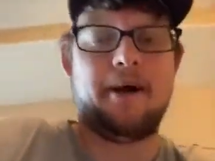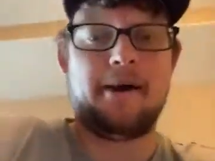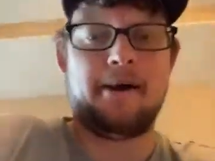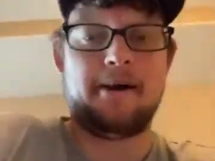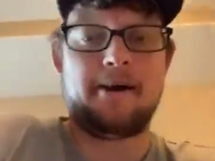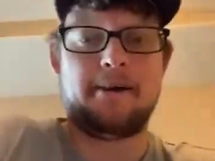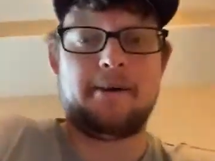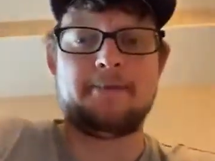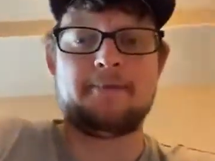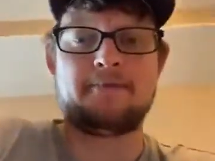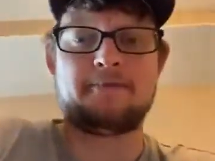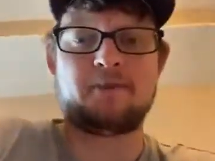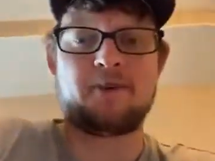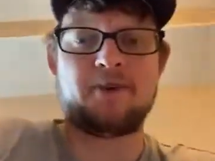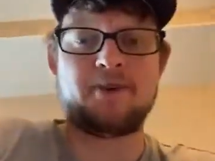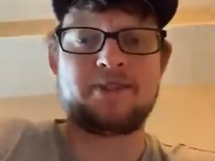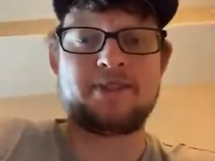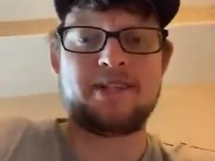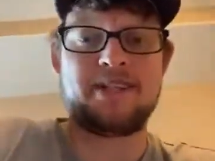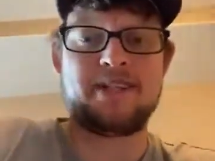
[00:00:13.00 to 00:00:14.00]

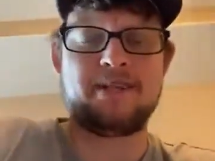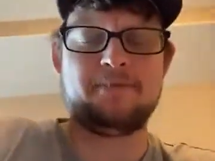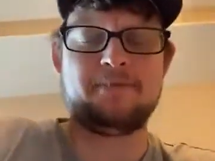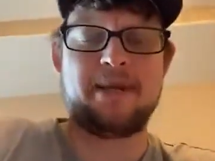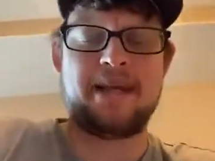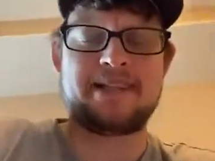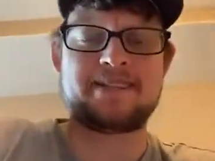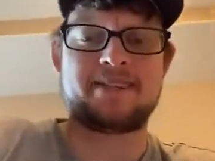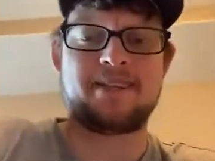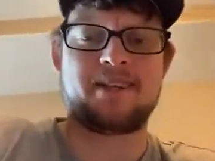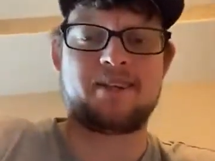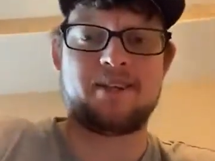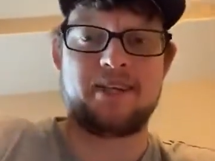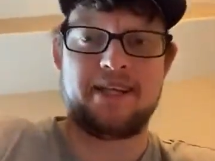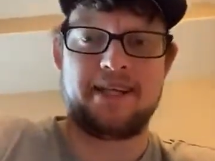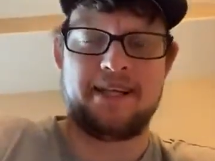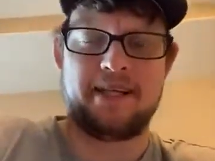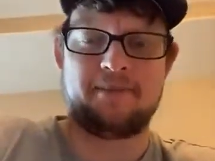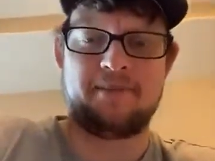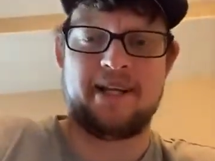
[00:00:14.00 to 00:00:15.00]
First, he makes the
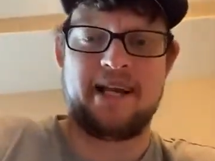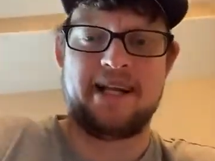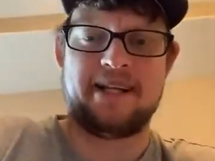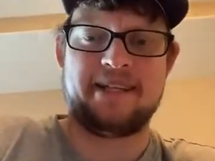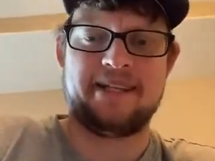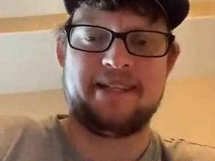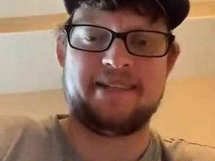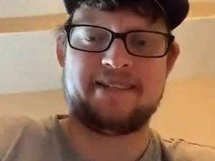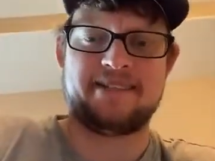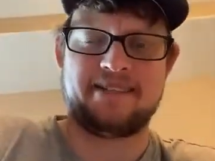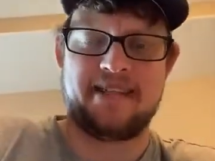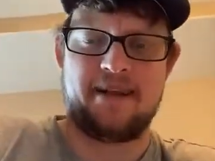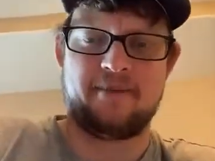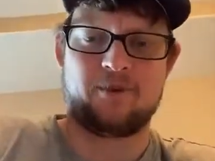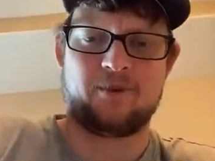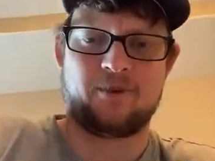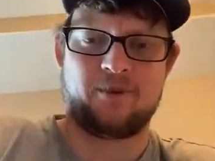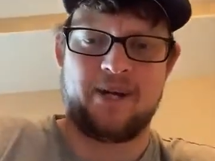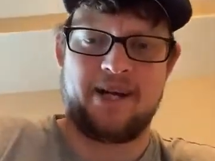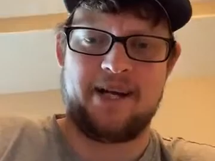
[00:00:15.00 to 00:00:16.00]
claim that he has
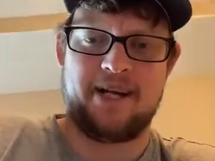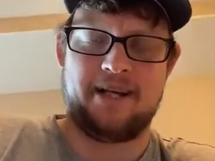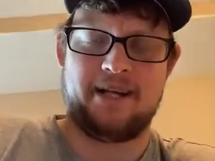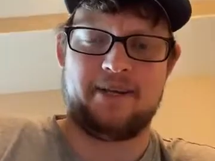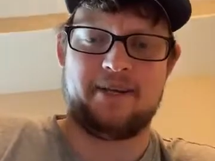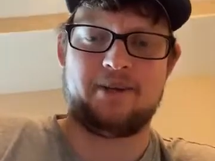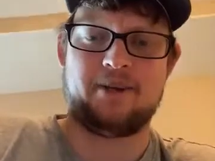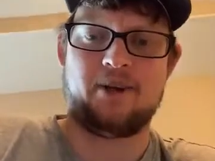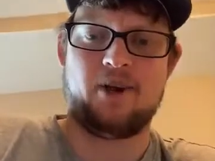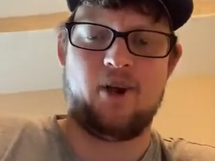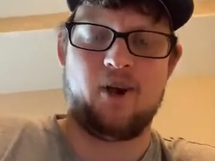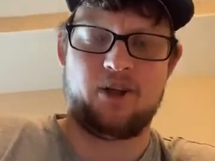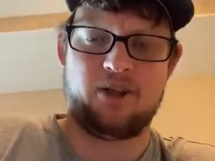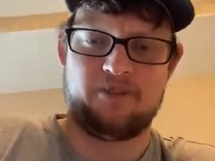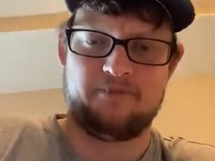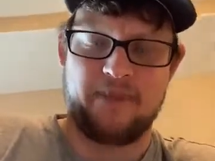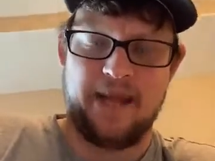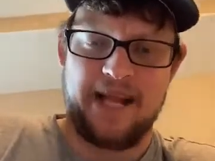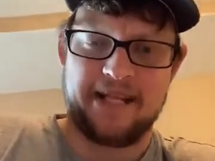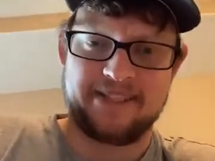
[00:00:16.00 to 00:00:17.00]
never read all
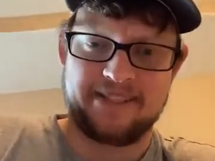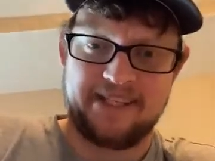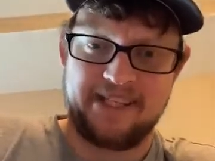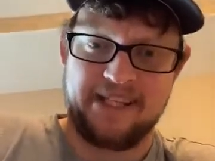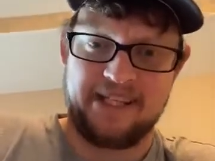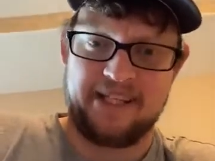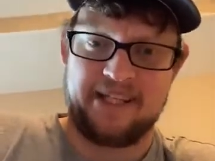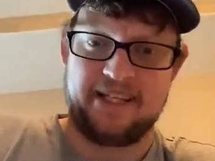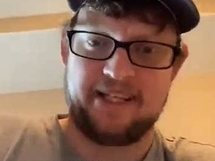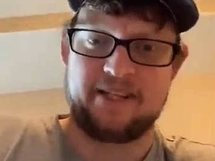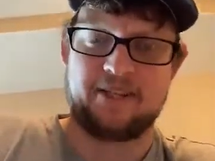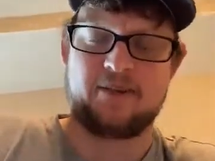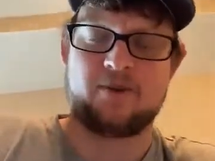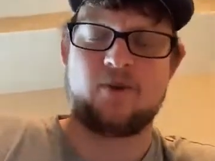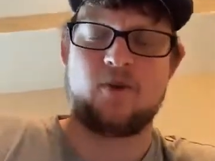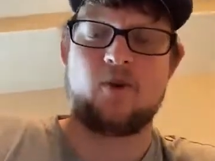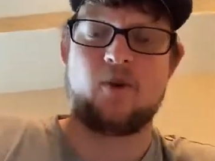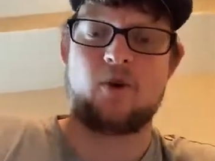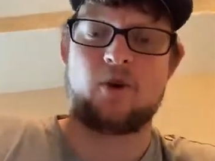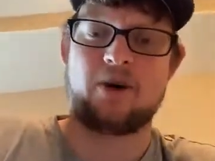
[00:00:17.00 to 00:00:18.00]
of Max King
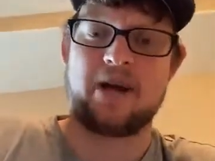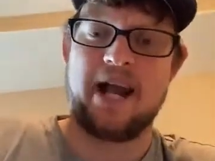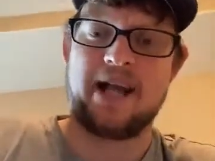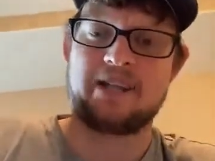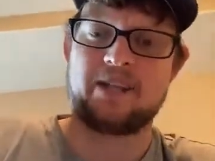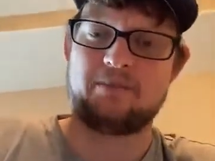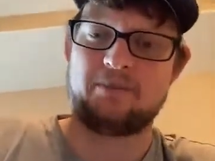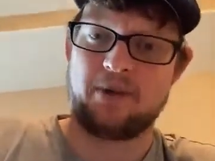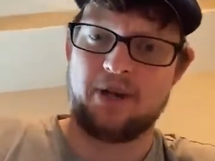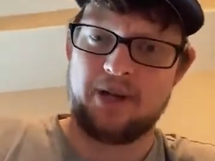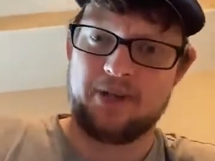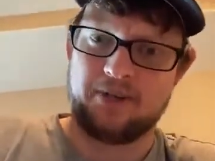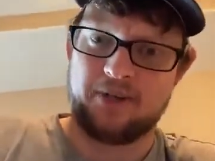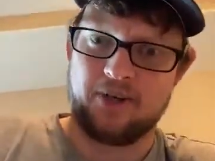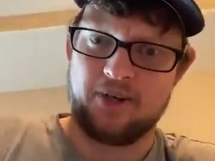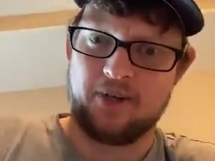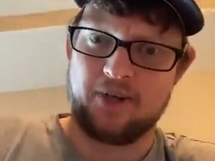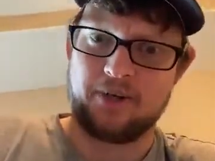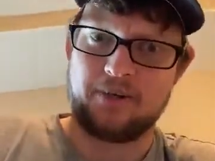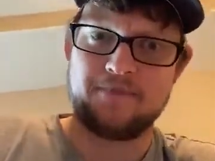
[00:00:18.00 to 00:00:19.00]
or Alan
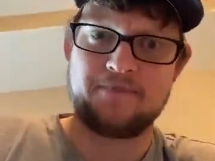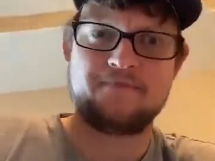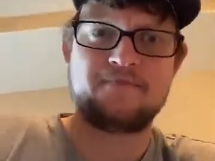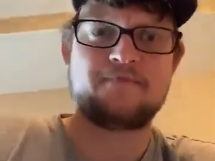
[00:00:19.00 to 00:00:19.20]
Bondar.